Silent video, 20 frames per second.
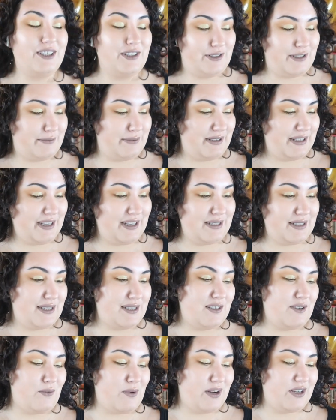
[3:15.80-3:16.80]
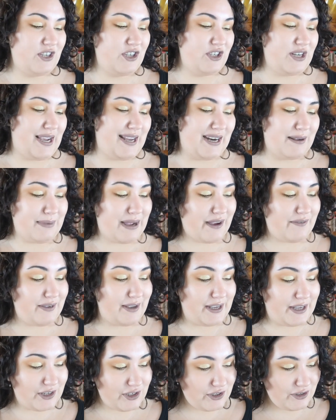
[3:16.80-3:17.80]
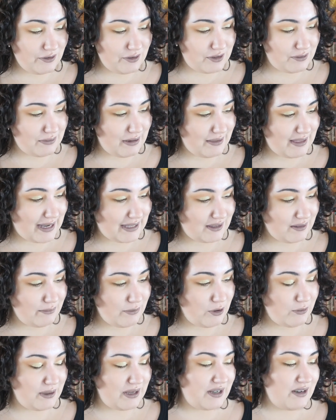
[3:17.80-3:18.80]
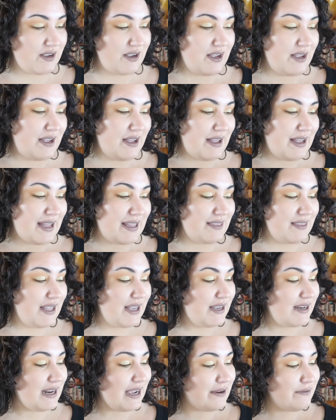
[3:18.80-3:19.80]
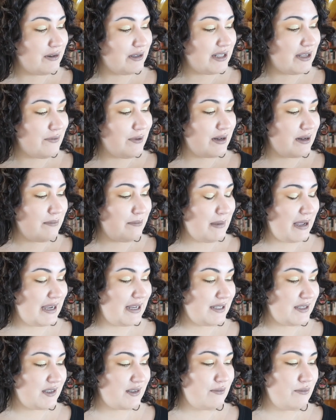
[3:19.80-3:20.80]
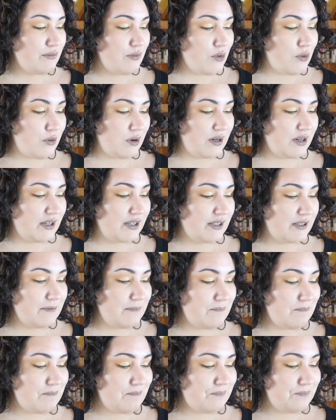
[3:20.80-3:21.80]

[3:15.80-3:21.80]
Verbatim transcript: just because it's the one shade I'm having issues with at the moment. And then I really want to make some more